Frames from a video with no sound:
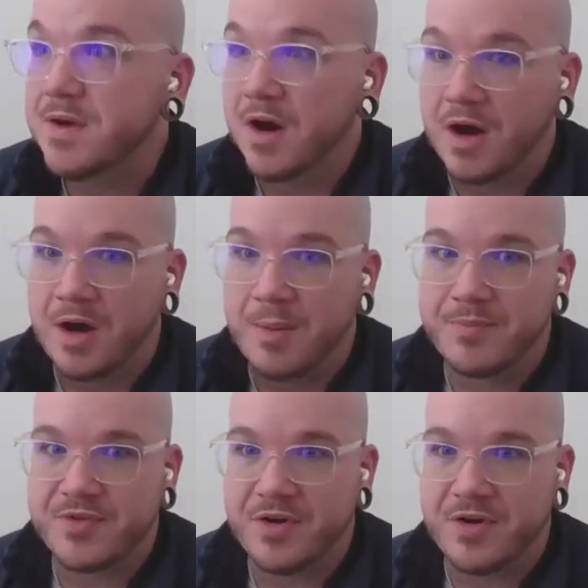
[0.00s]
Um,
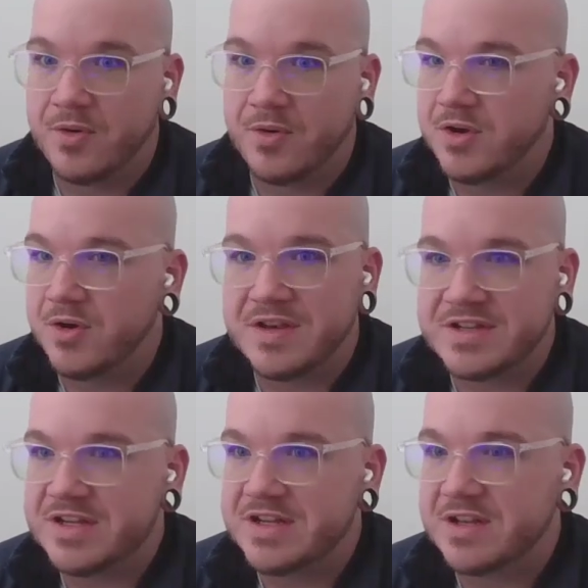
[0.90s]
so, you know,
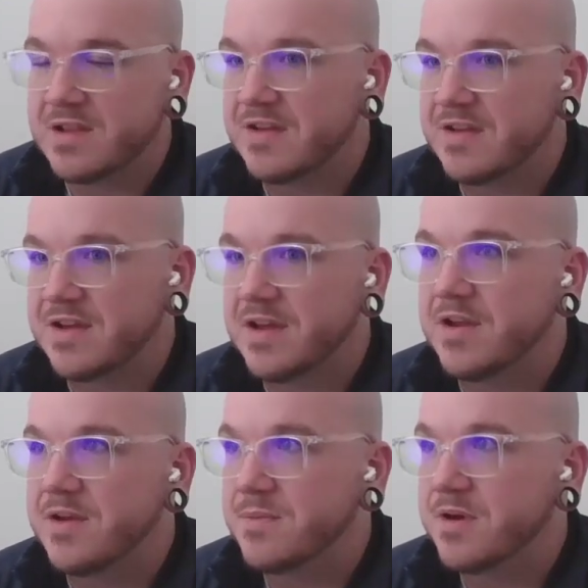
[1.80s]
Indeed,
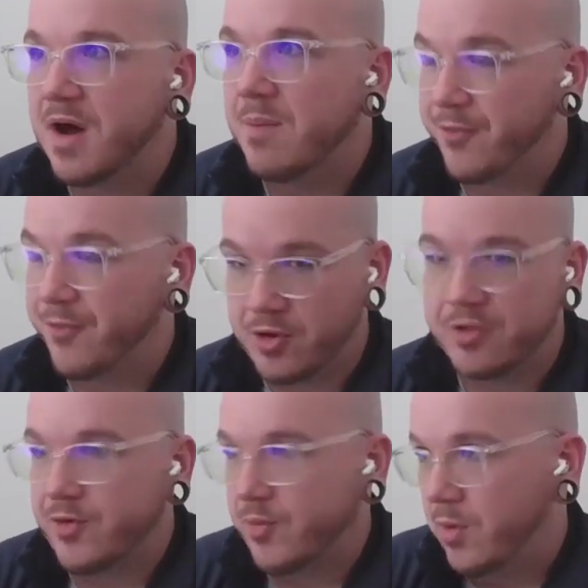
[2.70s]
LinkedIn um, for
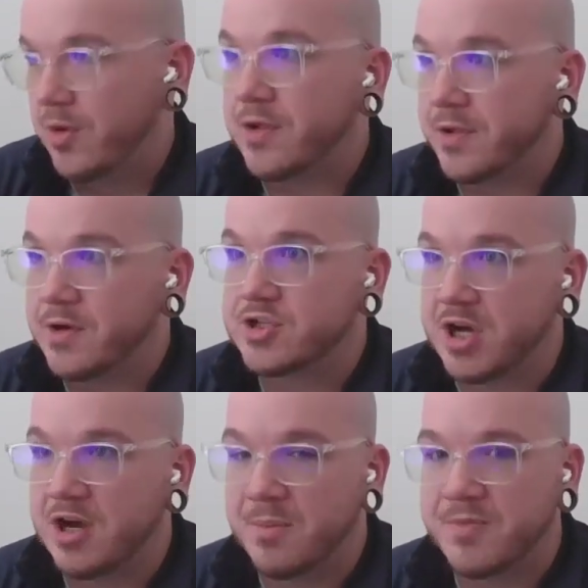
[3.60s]
cleared work, clearance
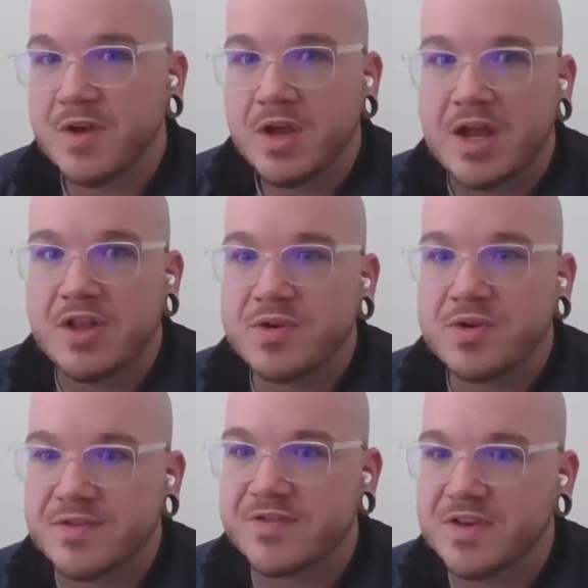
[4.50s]
jobs, and you
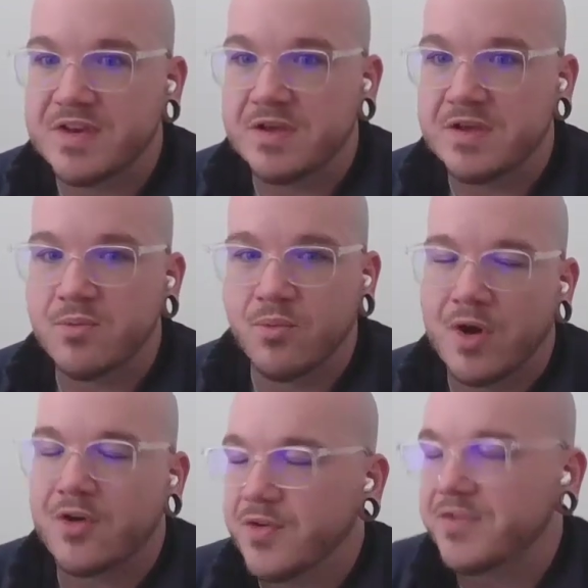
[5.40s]
can see
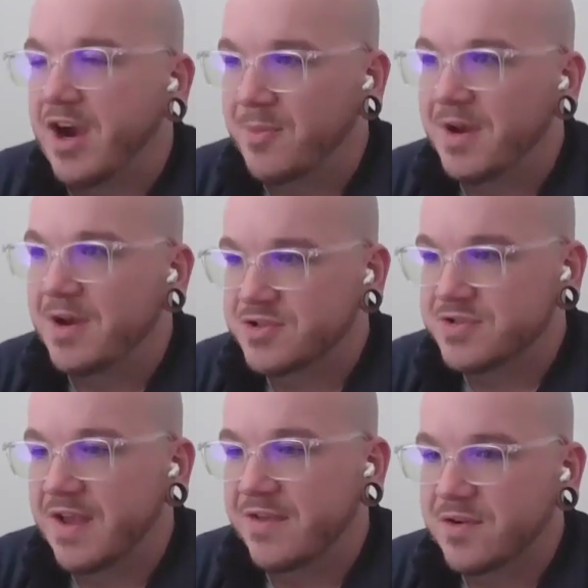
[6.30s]
what are those hiring
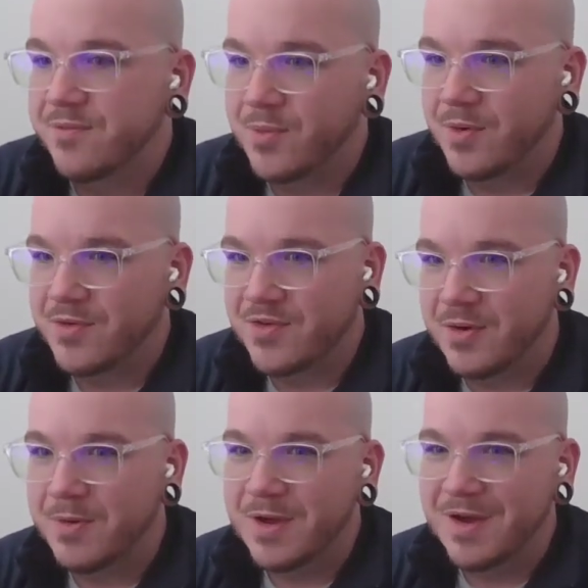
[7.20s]
managers asking for.
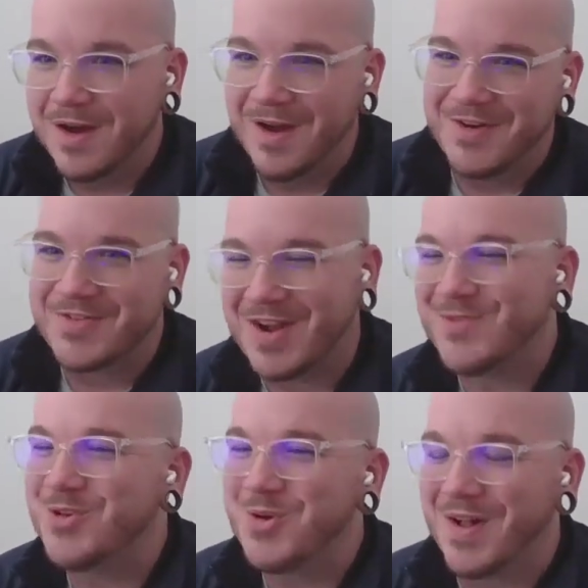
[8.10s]
So, uh, I know it's kind
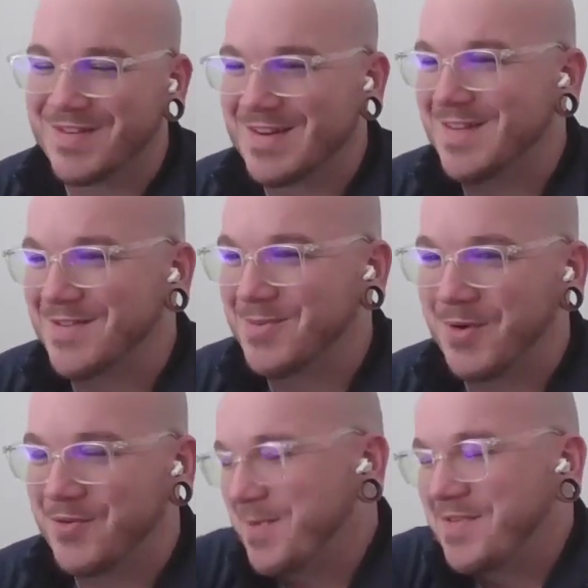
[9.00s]
of a nuanced answer,
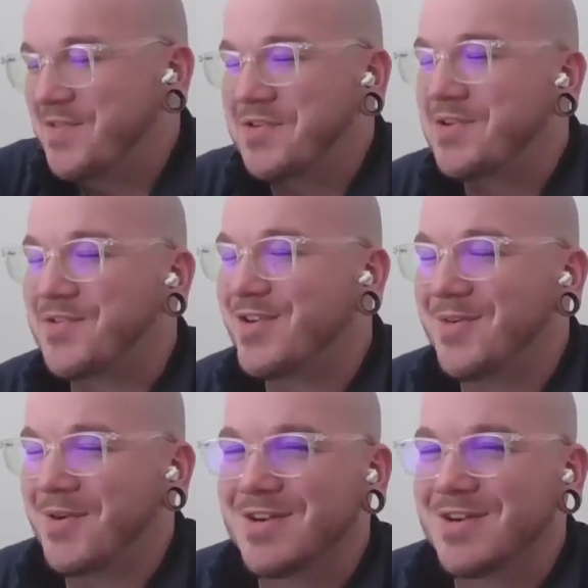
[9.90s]
but specifically for network